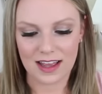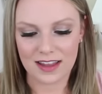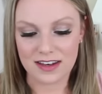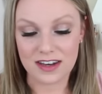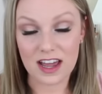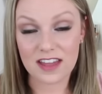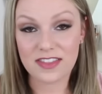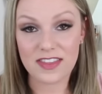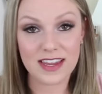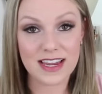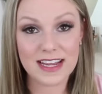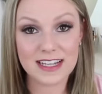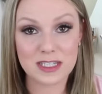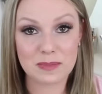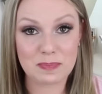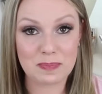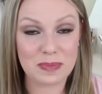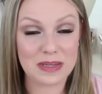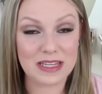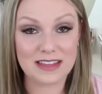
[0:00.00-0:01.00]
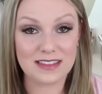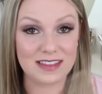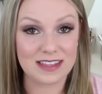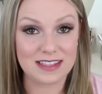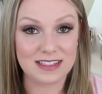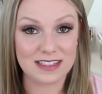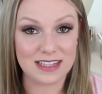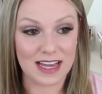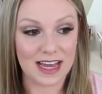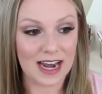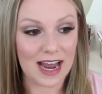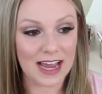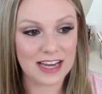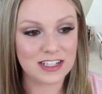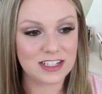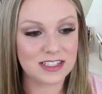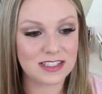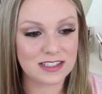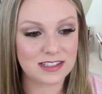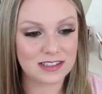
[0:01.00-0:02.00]
nothing has beat this yet. I
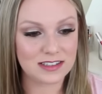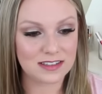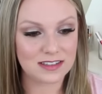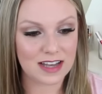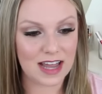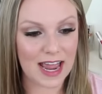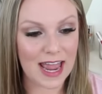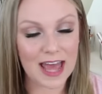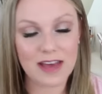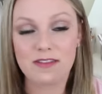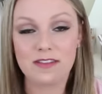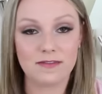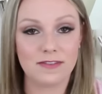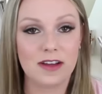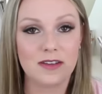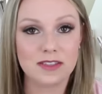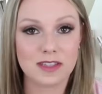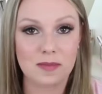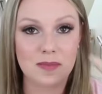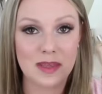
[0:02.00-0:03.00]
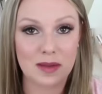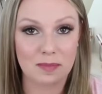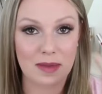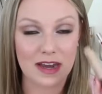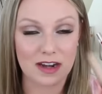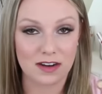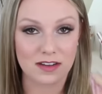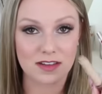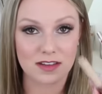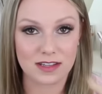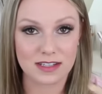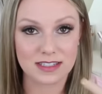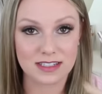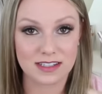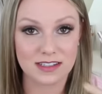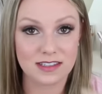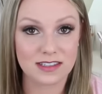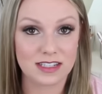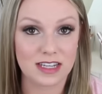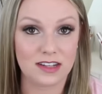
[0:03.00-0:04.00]
haven't found something better than this
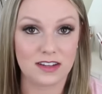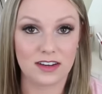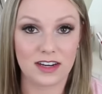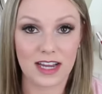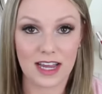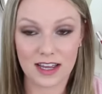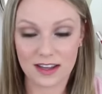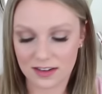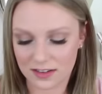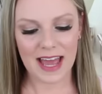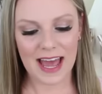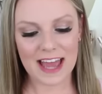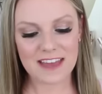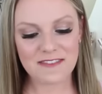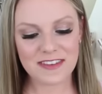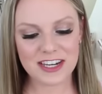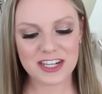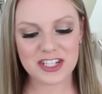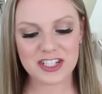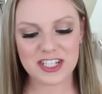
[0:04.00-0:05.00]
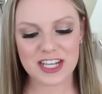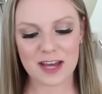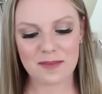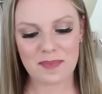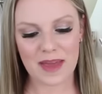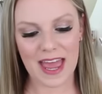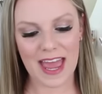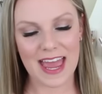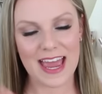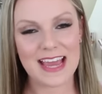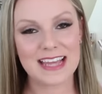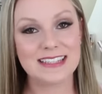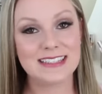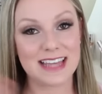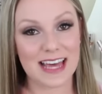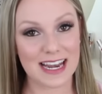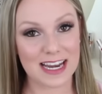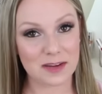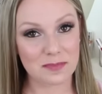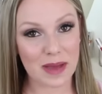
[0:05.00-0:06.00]
concealer yet. I finished up a
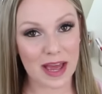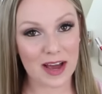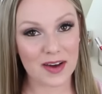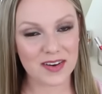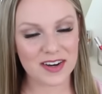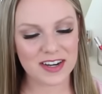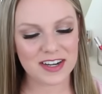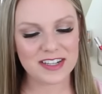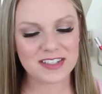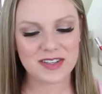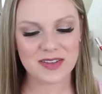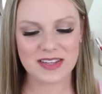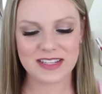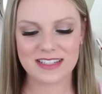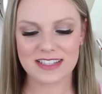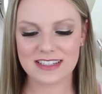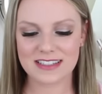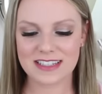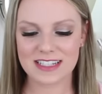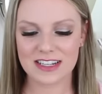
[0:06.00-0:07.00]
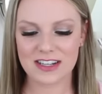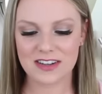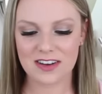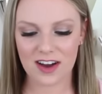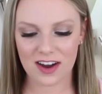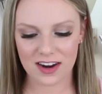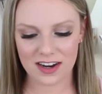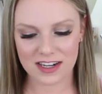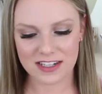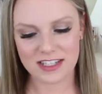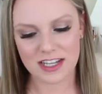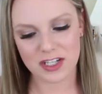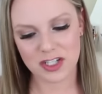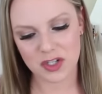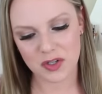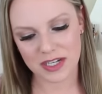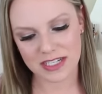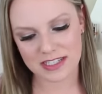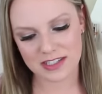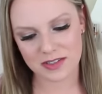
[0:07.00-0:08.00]
setting powder. So this is the NARS
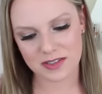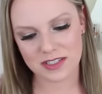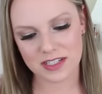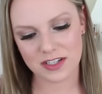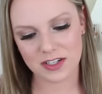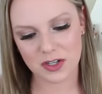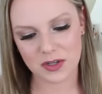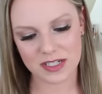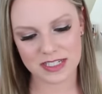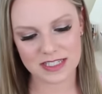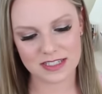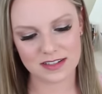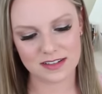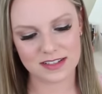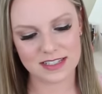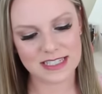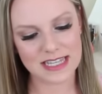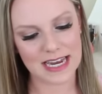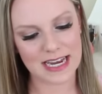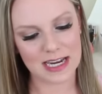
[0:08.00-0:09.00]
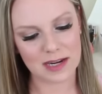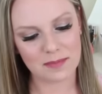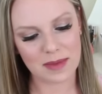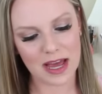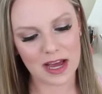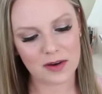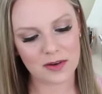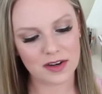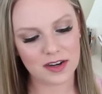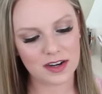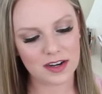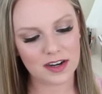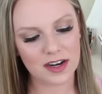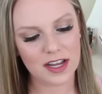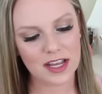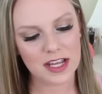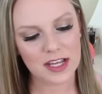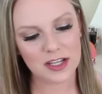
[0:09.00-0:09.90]
Translucent Crystal Setting Powder.